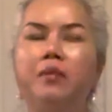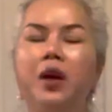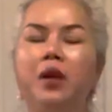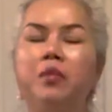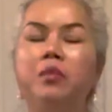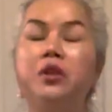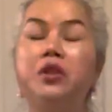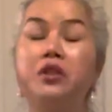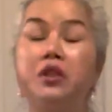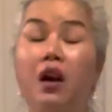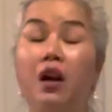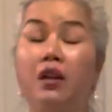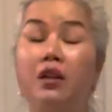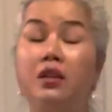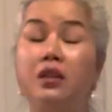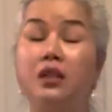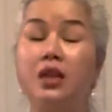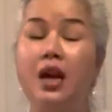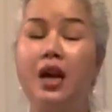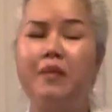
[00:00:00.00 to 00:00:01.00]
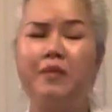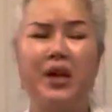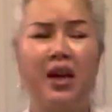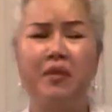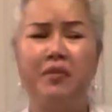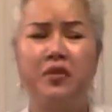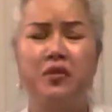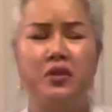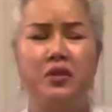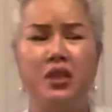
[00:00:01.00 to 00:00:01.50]
almost all the time, I
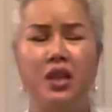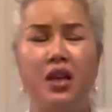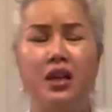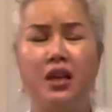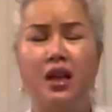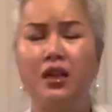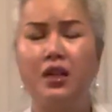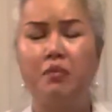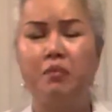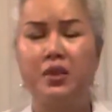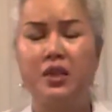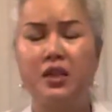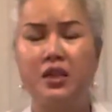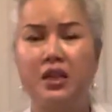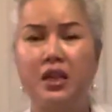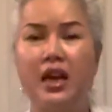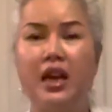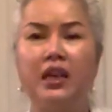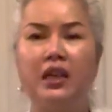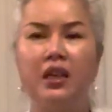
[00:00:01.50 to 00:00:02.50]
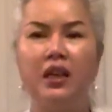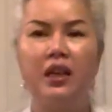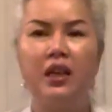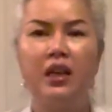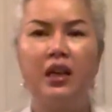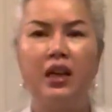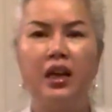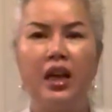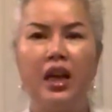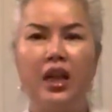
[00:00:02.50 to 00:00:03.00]
have to say 90%,
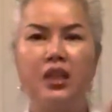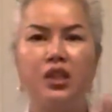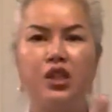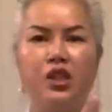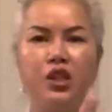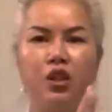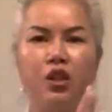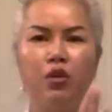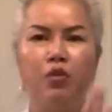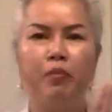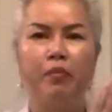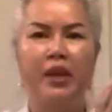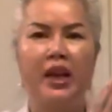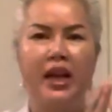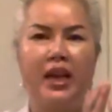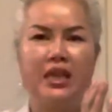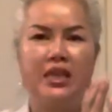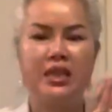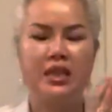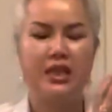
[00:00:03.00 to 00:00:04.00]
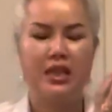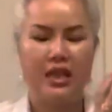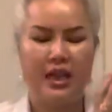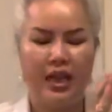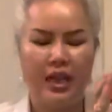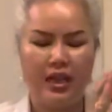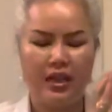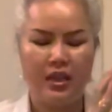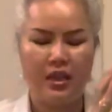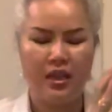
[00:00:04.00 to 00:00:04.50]
it took place
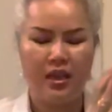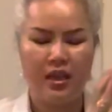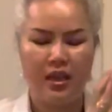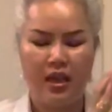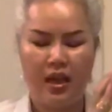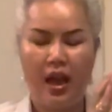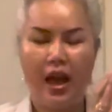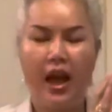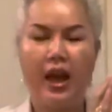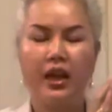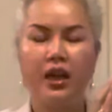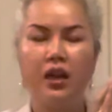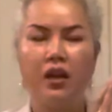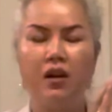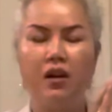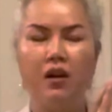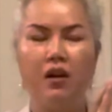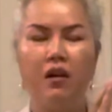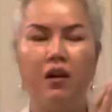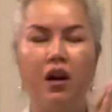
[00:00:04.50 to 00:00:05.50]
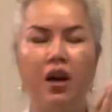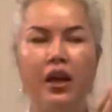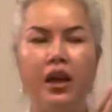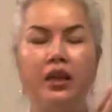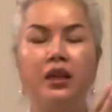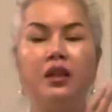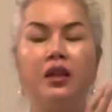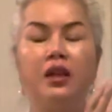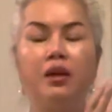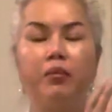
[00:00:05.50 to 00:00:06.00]
in Angkor,
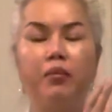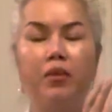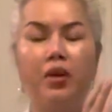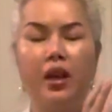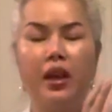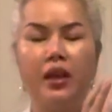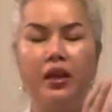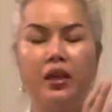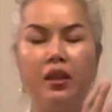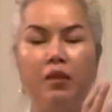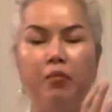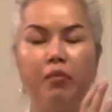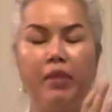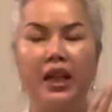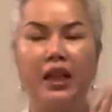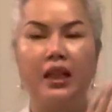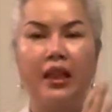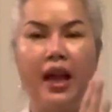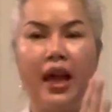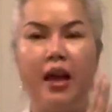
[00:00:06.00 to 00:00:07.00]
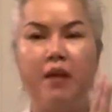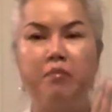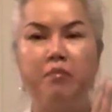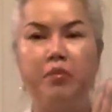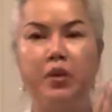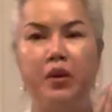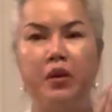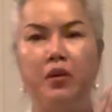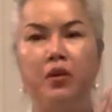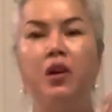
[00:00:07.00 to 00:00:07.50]
in the big
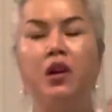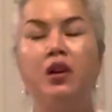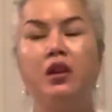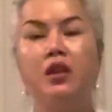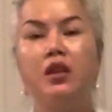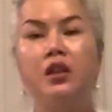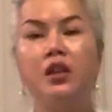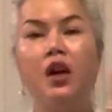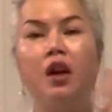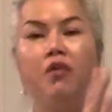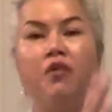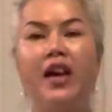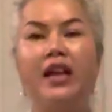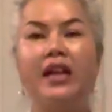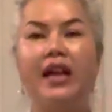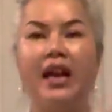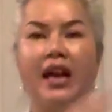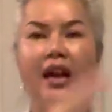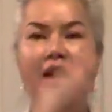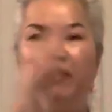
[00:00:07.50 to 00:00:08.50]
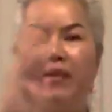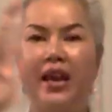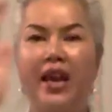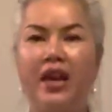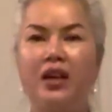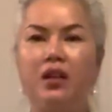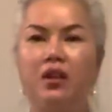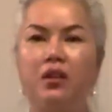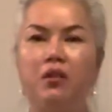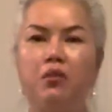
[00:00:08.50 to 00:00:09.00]
temple. You know where they have
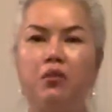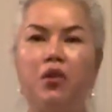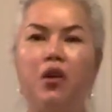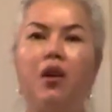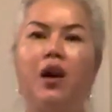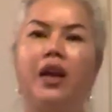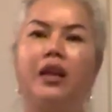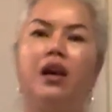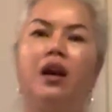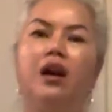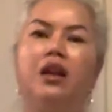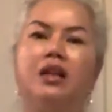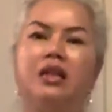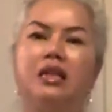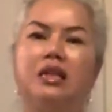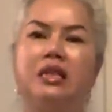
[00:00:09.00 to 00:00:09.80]
Angkor Wat, all this